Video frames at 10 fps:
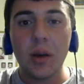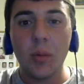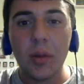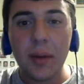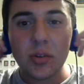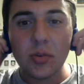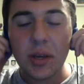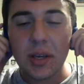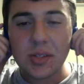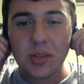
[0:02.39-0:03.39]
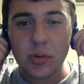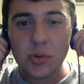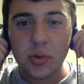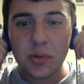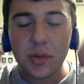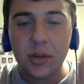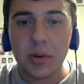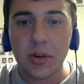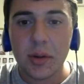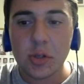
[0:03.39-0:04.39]
and welcome back to, I guess, another short video
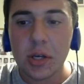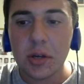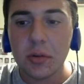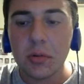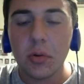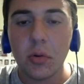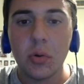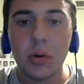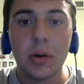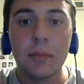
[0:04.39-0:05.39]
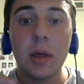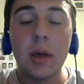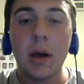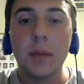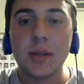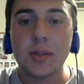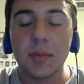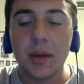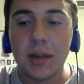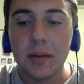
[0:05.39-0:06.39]
here on my channel, or update,
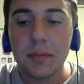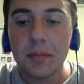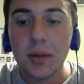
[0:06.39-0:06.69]
something like that.